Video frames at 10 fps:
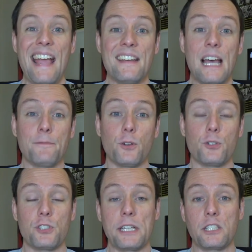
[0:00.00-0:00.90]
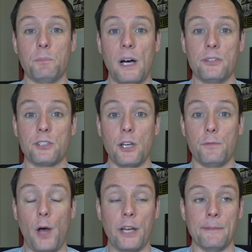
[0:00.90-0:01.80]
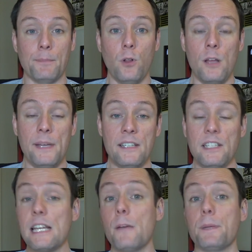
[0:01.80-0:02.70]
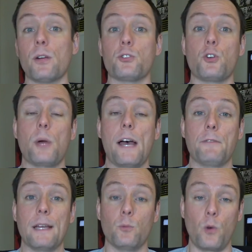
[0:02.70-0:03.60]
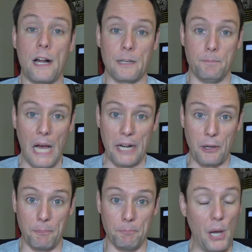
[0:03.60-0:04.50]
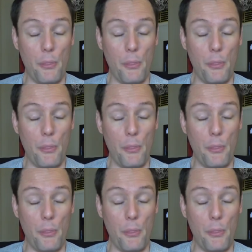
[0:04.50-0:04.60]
And after six months of unemployment, he appears to have hit rock bottom.